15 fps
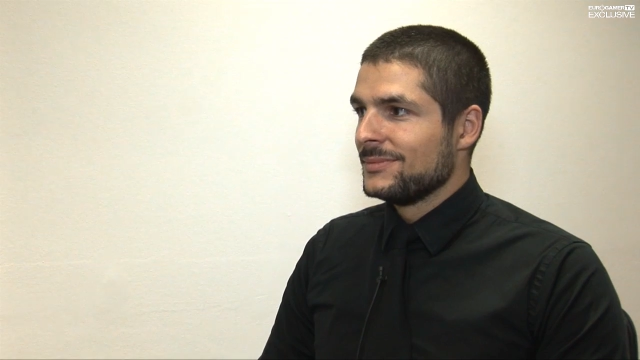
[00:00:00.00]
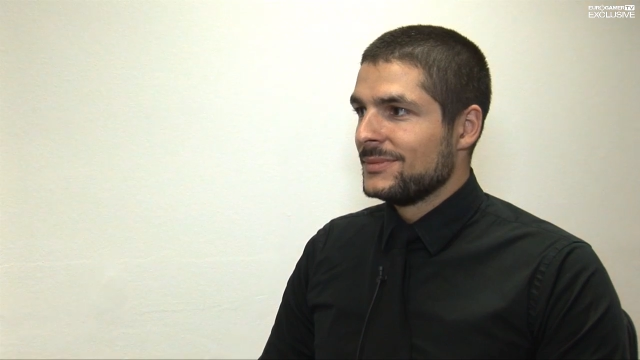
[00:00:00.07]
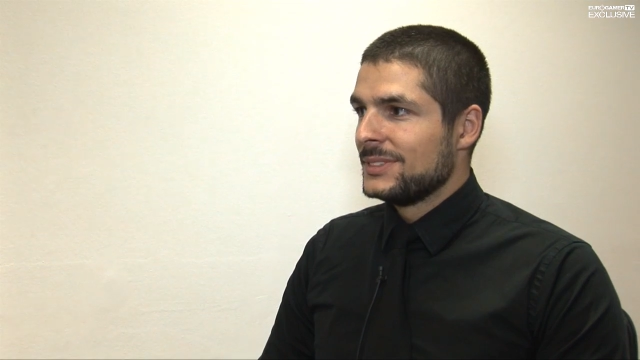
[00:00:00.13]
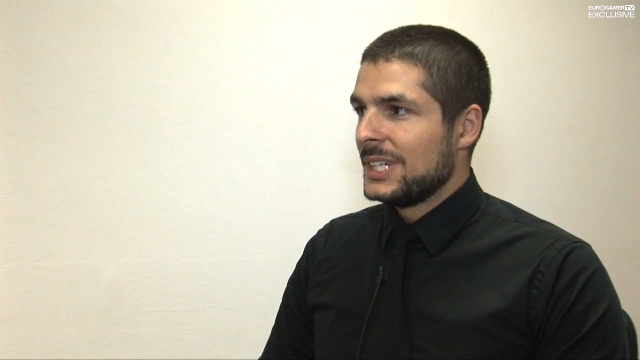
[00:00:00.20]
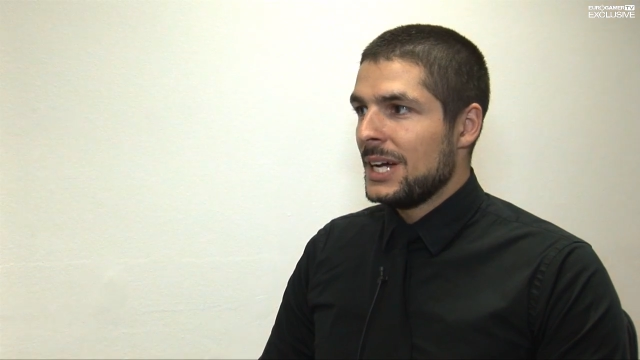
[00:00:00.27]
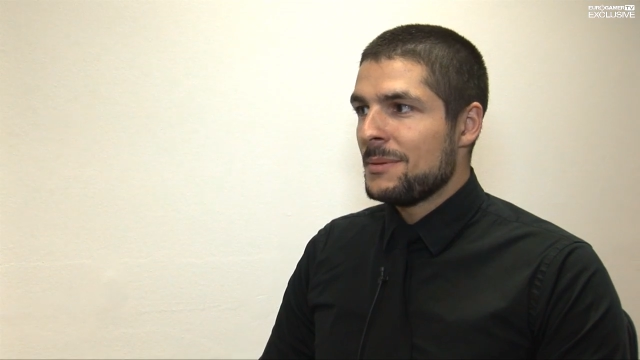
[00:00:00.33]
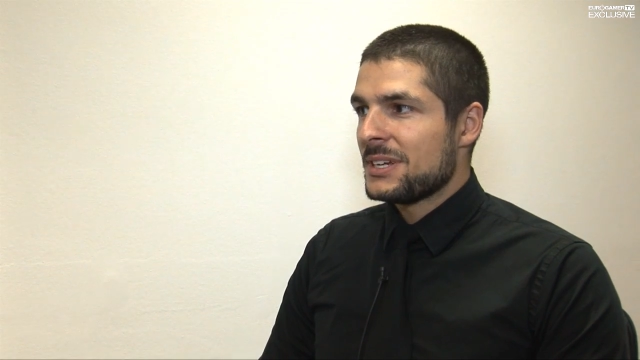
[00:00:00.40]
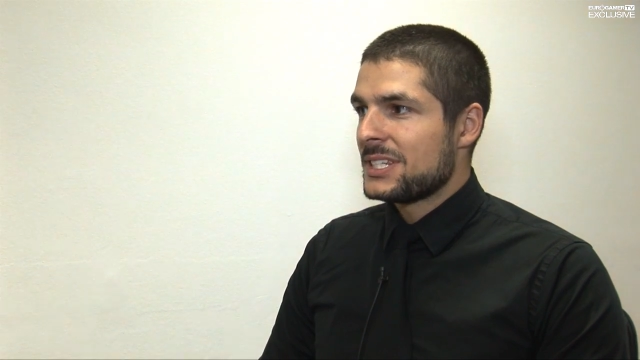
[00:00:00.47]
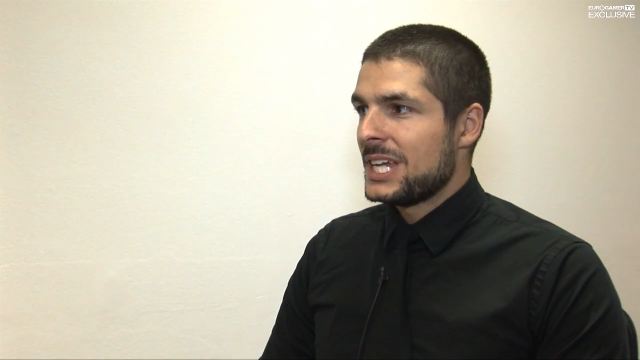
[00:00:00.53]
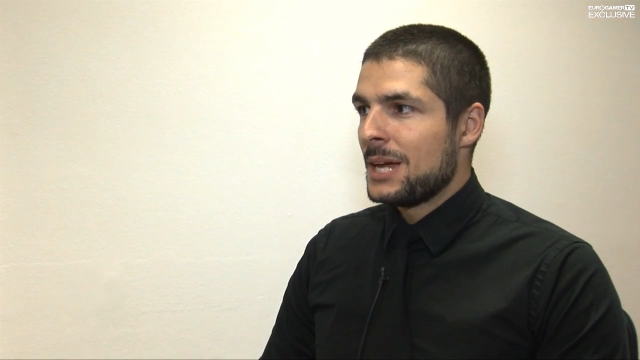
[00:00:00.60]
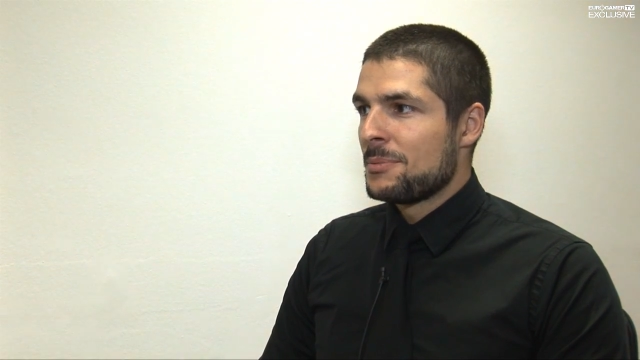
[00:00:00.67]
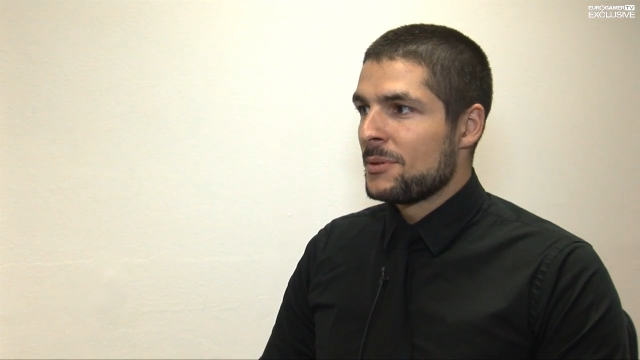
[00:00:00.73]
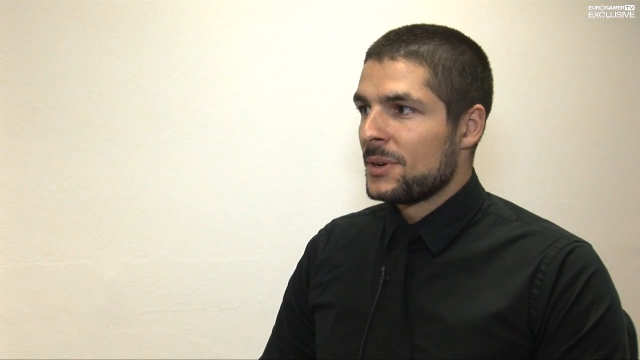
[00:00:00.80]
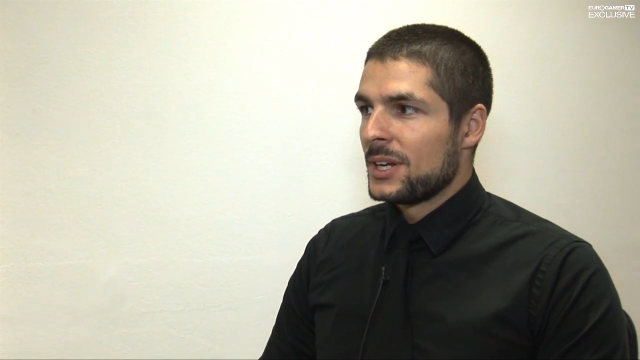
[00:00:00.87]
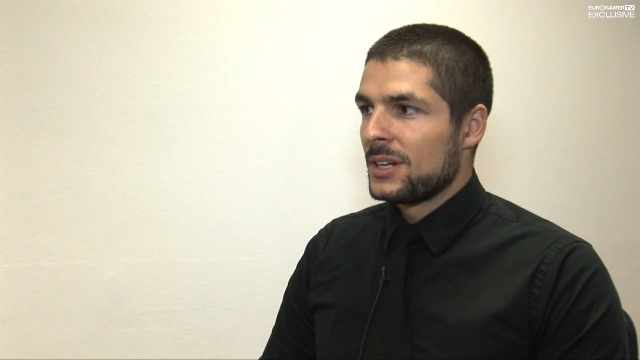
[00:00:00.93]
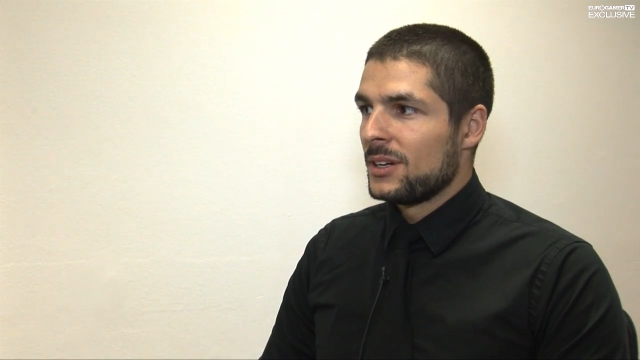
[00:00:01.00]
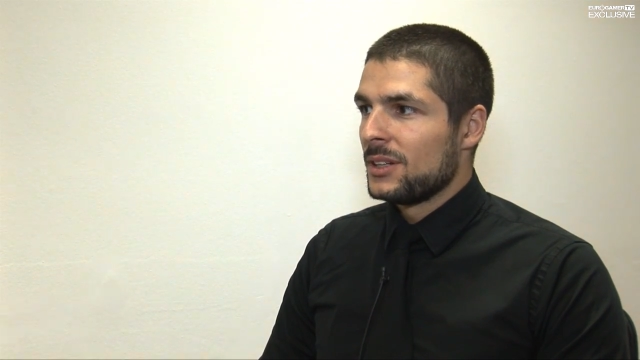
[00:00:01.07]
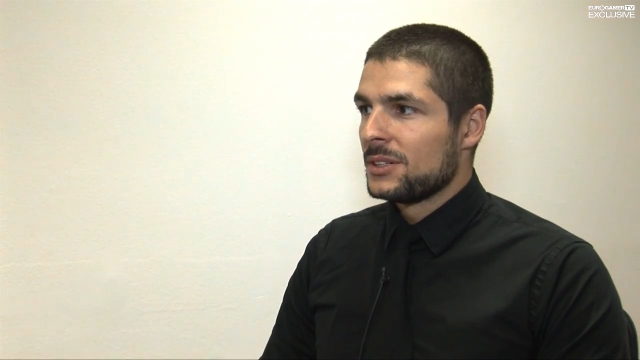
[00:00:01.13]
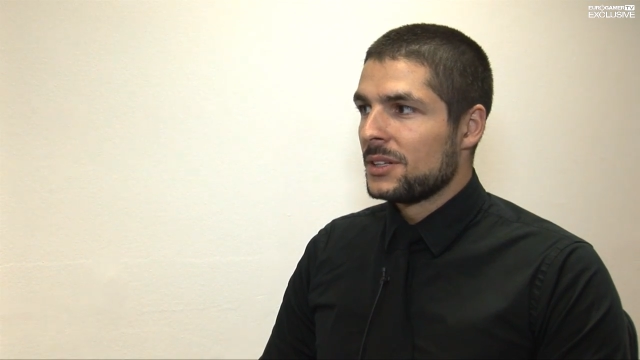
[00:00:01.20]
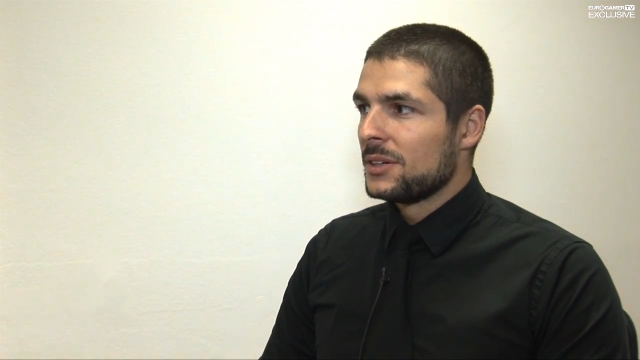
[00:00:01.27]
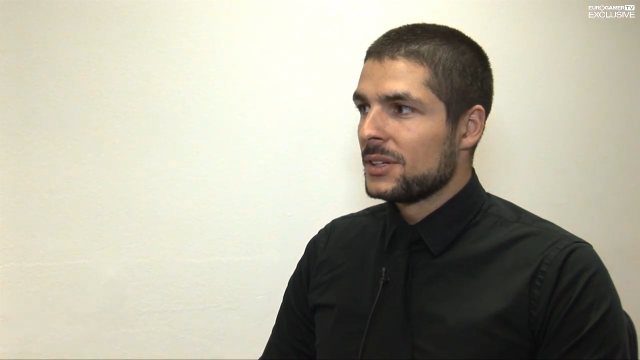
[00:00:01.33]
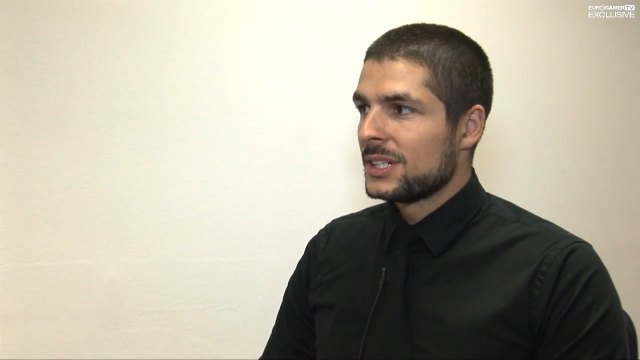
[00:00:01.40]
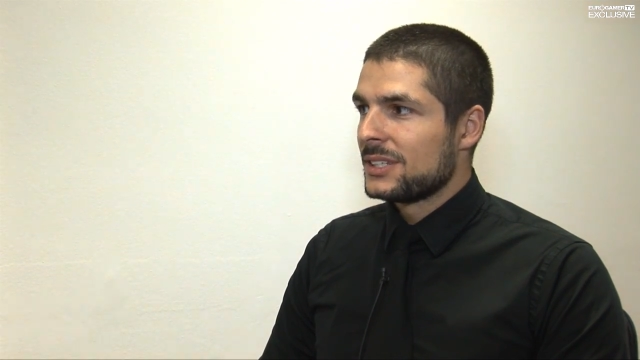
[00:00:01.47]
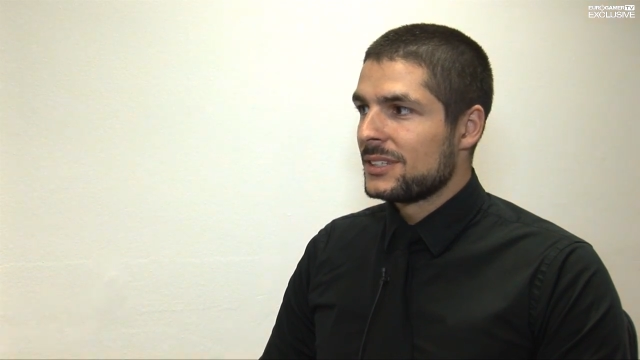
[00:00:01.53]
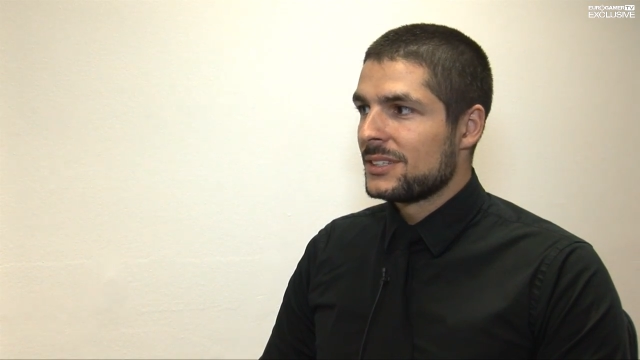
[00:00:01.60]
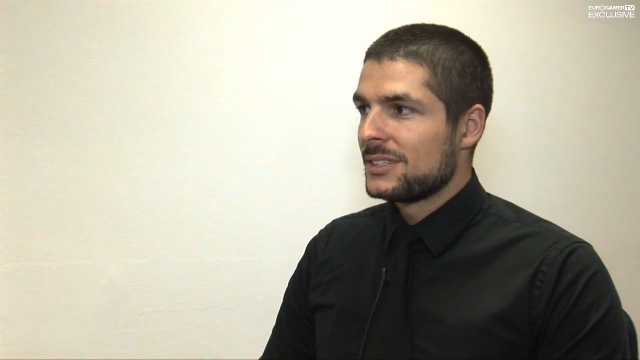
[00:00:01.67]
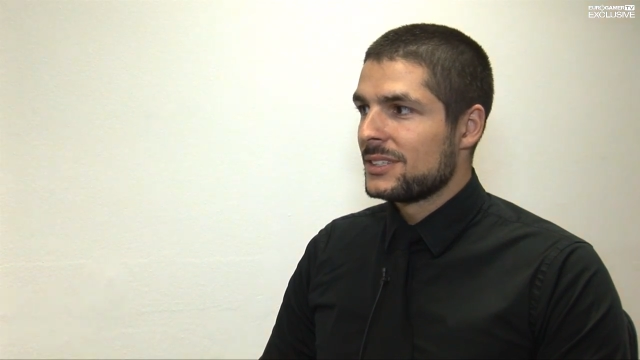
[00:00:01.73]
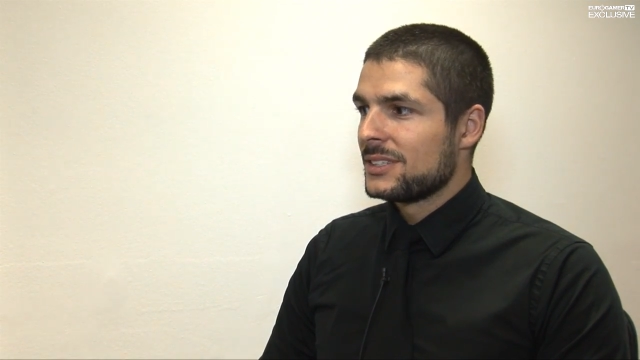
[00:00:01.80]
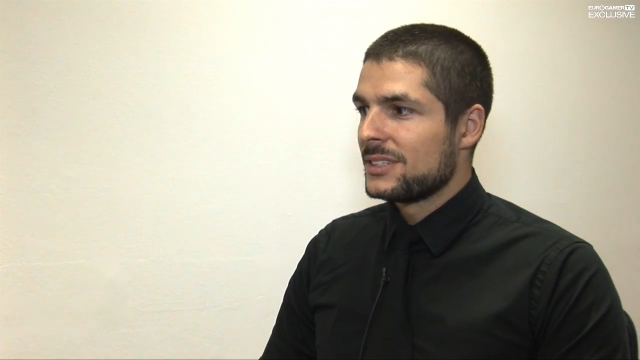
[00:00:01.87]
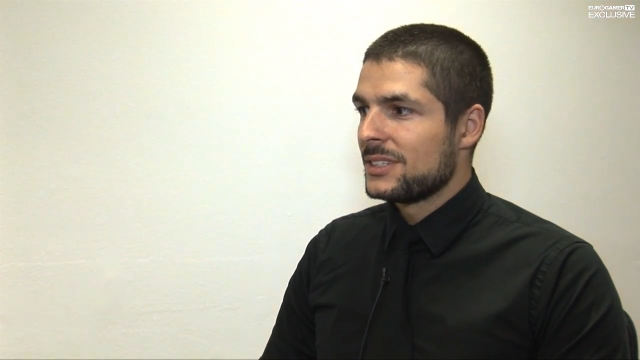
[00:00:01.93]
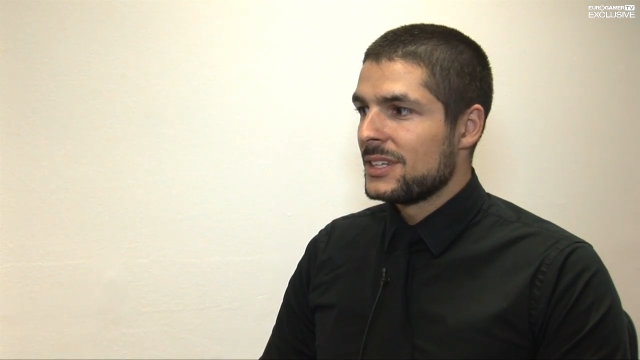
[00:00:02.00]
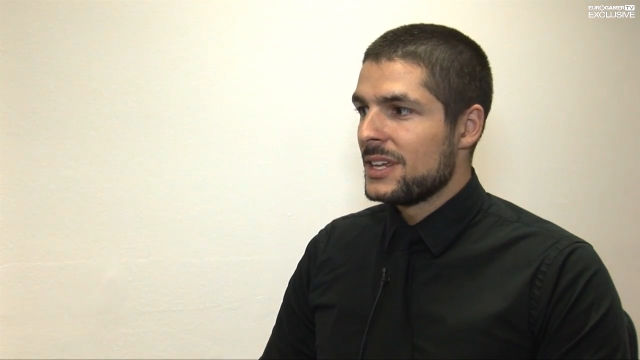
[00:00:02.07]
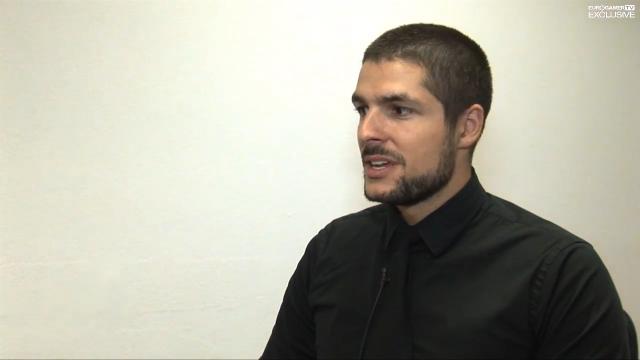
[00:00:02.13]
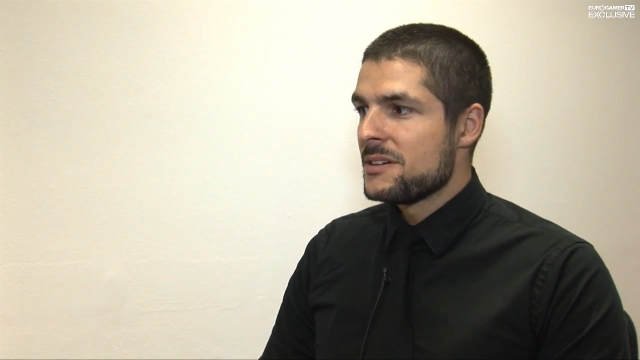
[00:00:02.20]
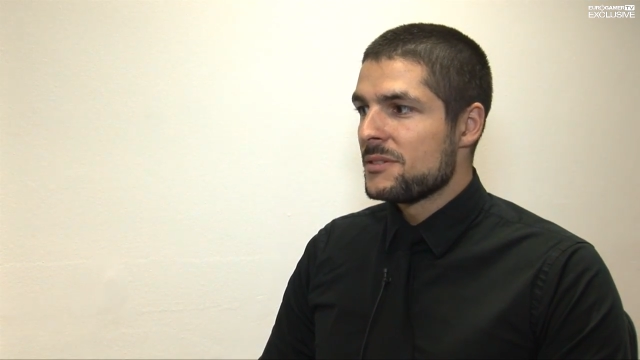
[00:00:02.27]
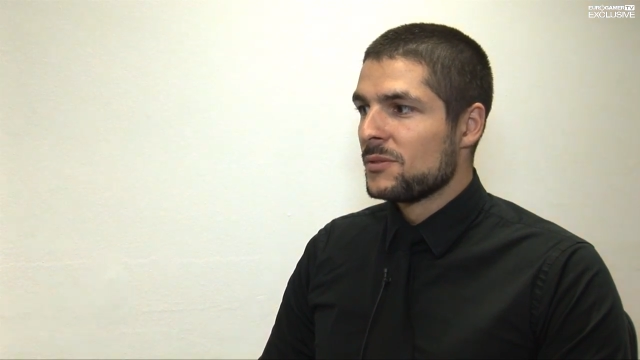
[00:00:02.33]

I'm actually happy with it all. It